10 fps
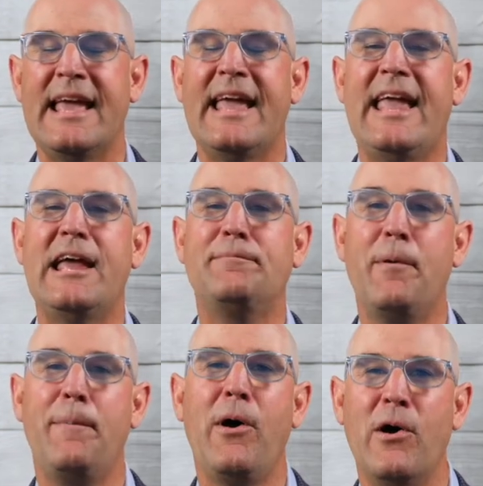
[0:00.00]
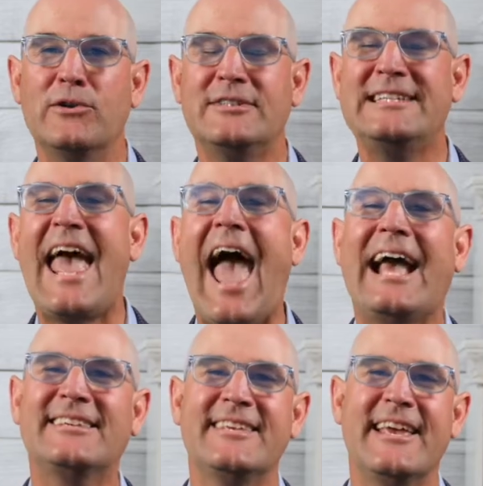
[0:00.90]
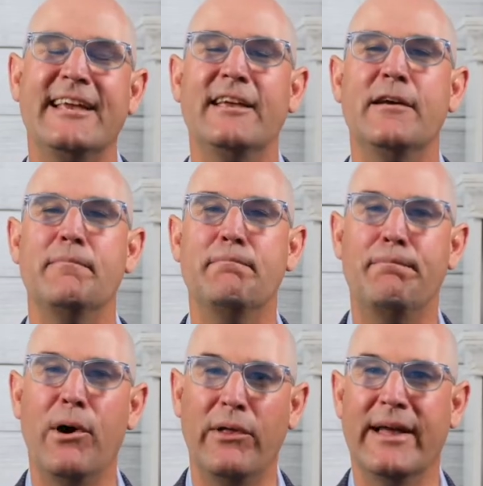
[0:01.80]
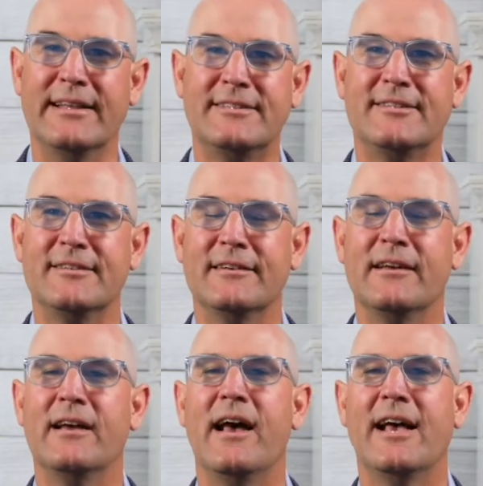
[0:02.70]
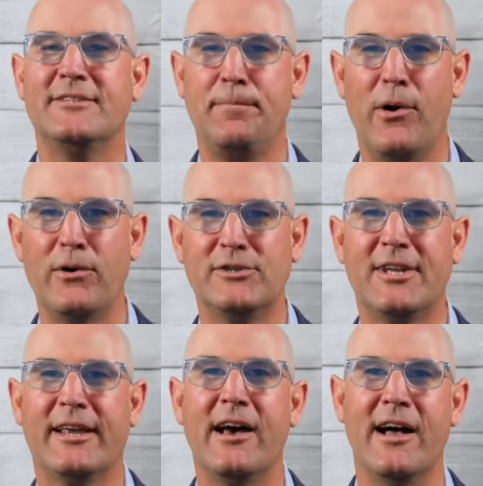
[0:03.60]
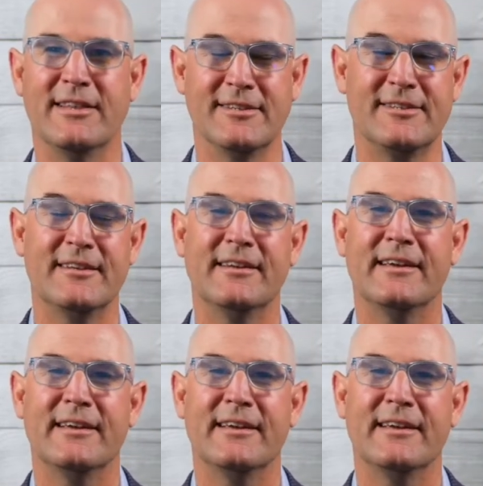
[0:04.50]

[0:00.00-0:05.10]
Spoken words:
He had proposed taxing bullets as opposed to guns.